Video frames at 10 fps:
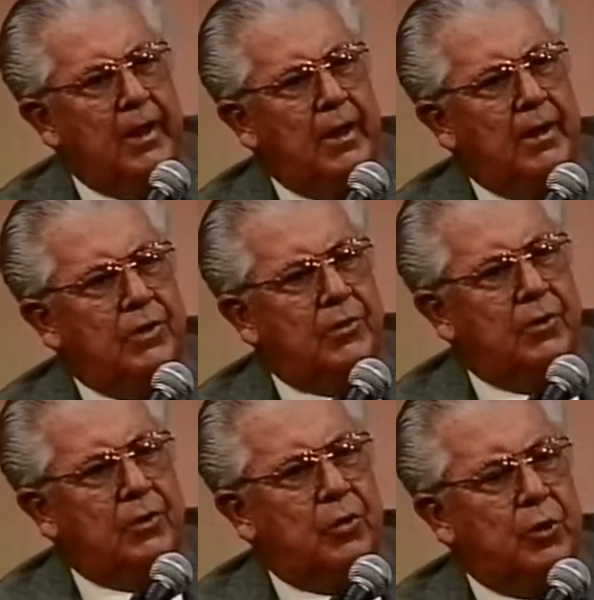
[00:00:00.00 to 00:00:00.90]
So the
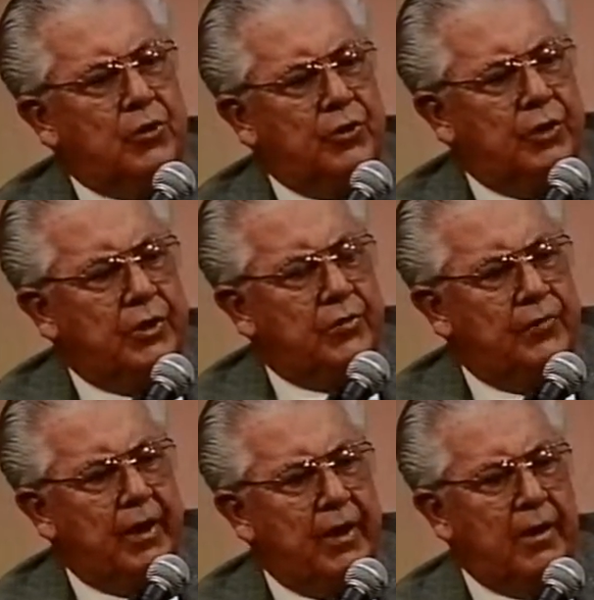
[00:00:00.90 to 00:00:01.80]
question is
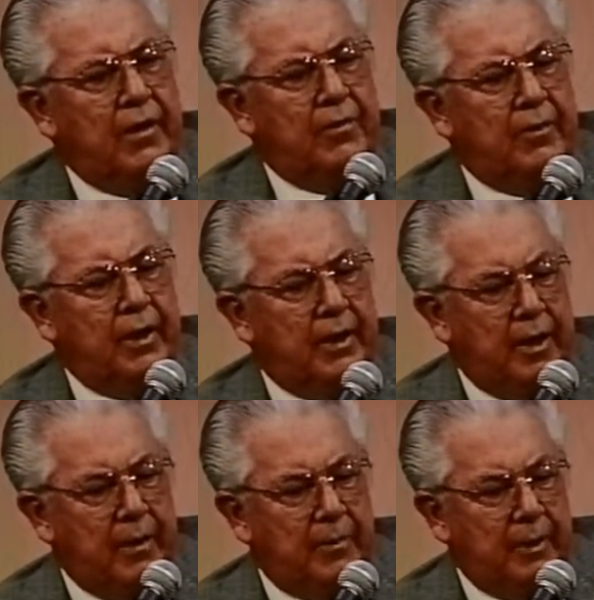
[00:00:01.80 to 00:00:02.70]
very, very
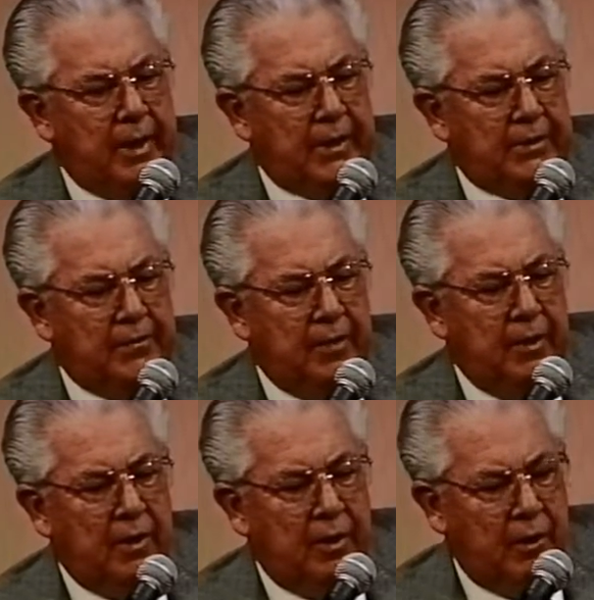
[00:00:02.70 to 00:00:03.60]
complex.
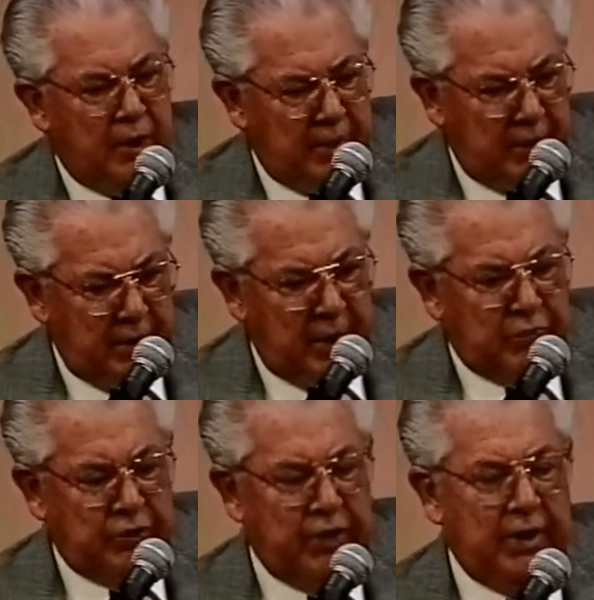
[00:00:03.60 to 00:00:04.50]
And in our
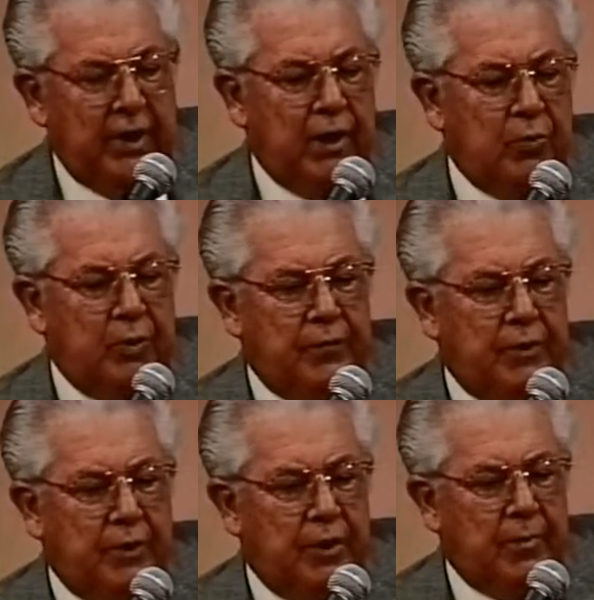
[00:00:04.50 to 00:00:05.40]
study here, we've
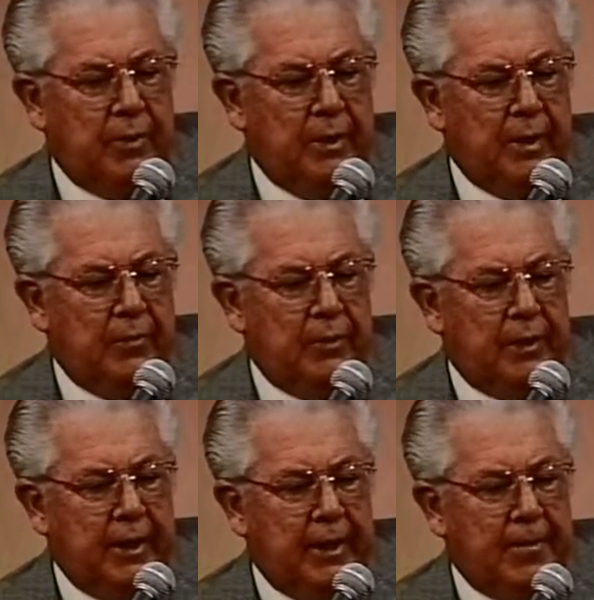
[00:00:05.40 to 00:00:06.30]
determined that it would
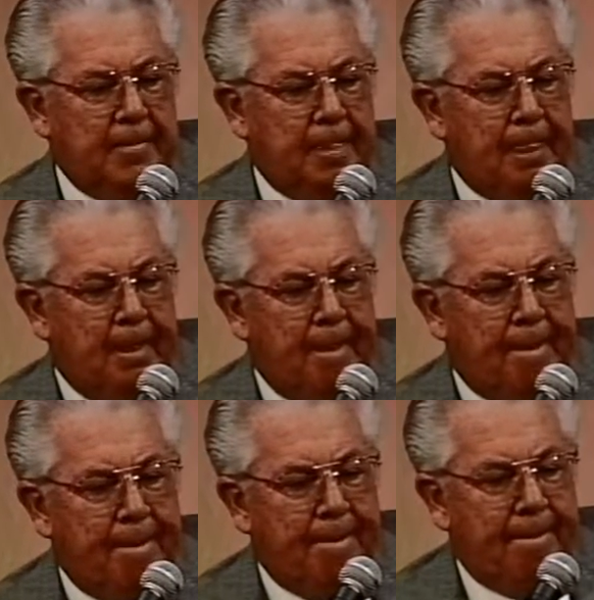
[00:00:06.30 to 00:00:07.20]
take
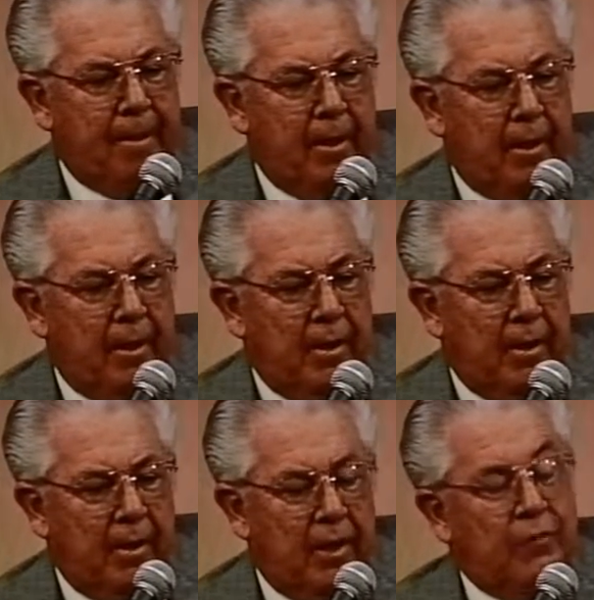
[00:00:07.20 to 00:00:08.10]

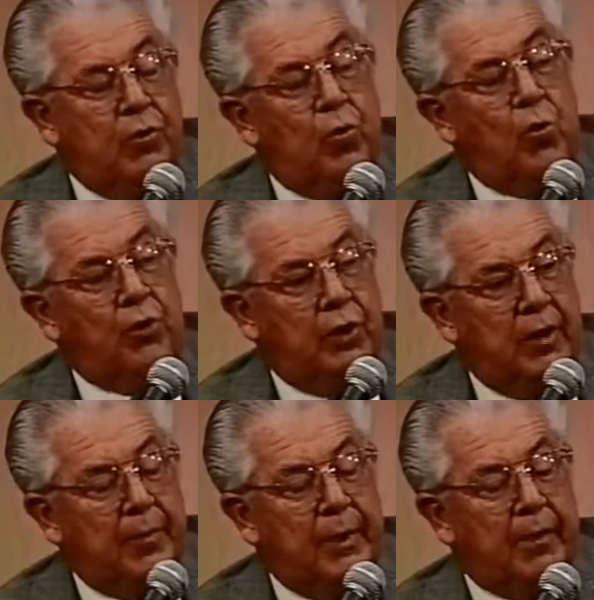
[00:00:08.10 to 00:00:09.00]
uh, if you want to
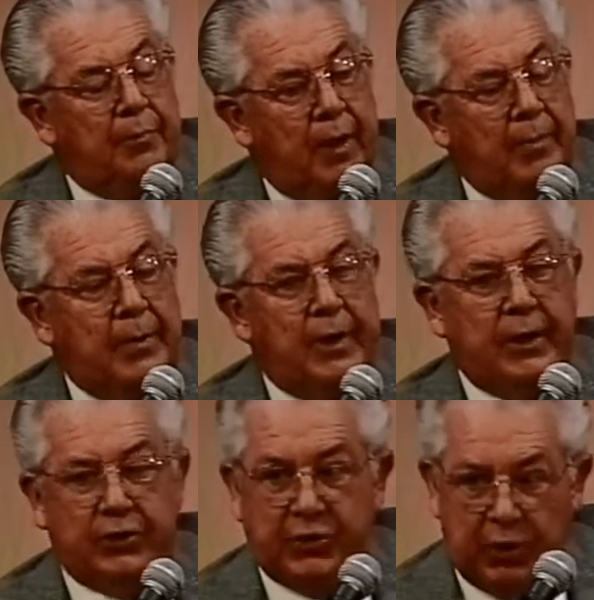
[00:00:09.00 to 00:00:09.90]
eliminate property
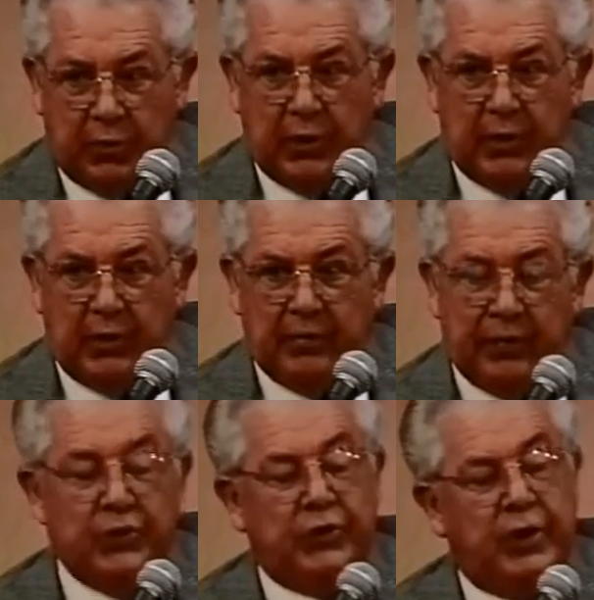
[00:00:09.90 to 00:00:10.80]
tax totally for
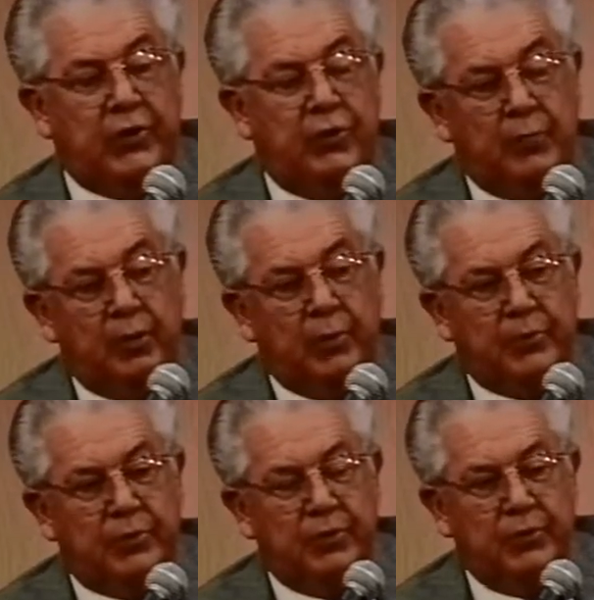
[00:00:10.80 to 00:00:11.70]
educational
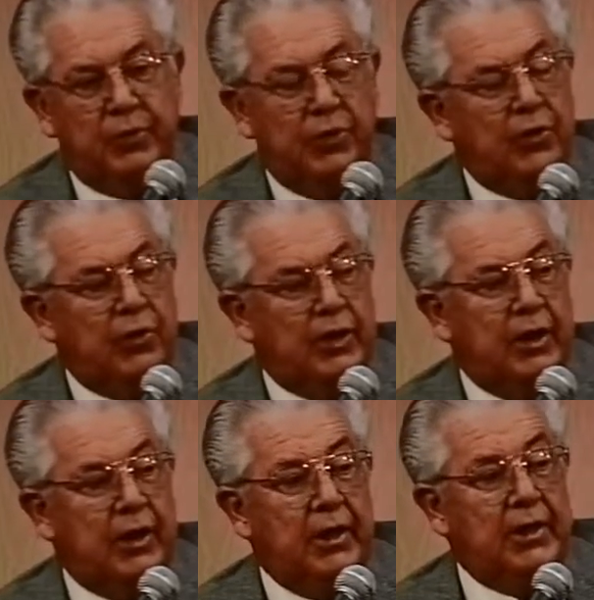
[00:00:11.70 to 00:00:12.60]
purposes, you look at
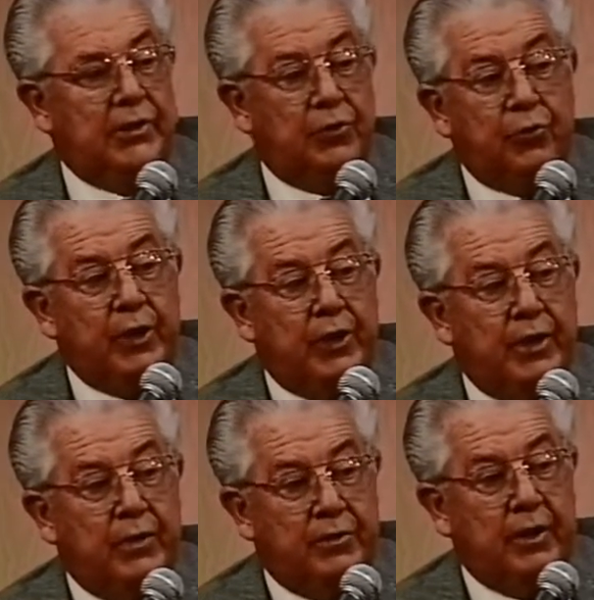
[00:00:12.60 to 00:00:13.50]
at least three
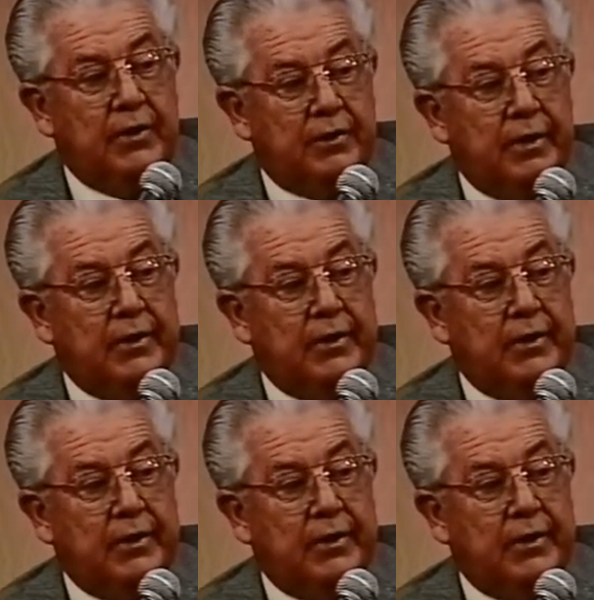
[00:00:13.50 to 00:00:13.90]
cent sales